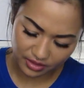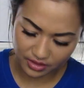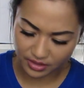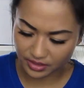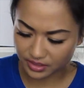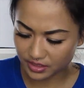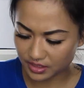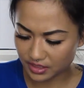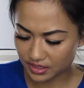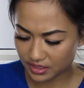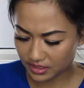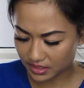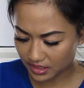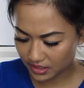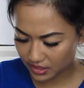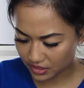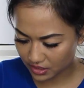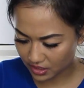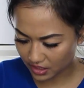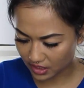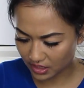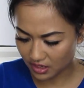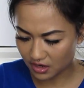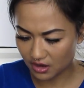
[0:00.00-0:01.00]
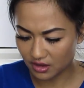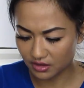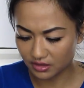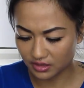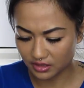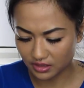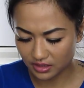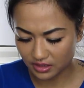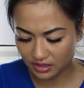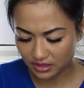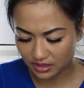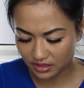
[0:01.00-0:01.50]
the stitching
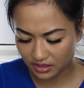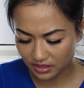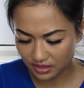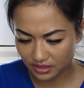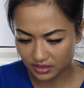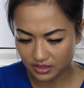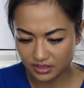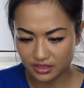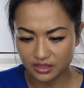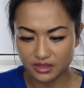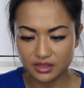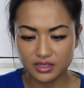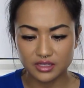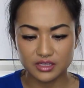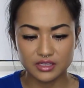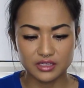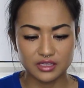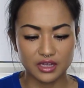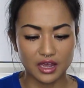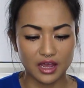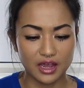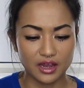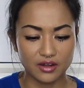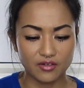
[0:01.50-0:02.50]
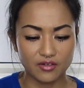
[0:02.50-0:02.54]
on this side